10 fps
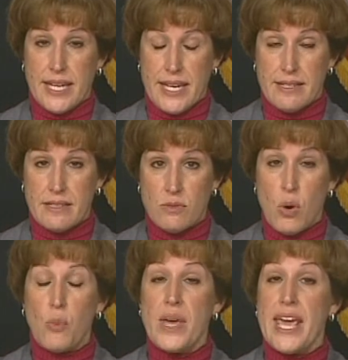tickets.
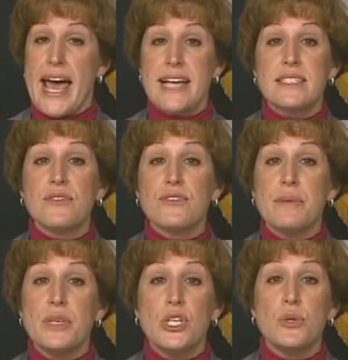What we ask
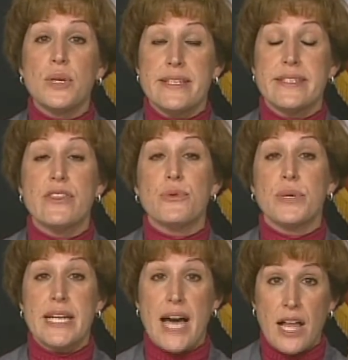from you is a
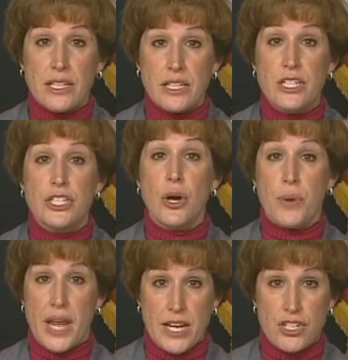$3
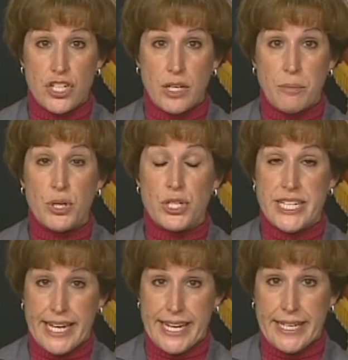donation per
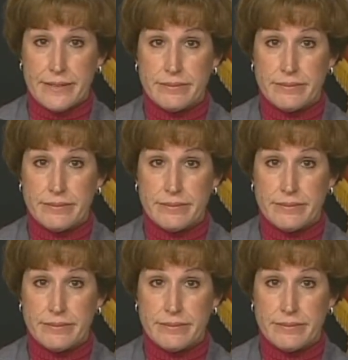ticket.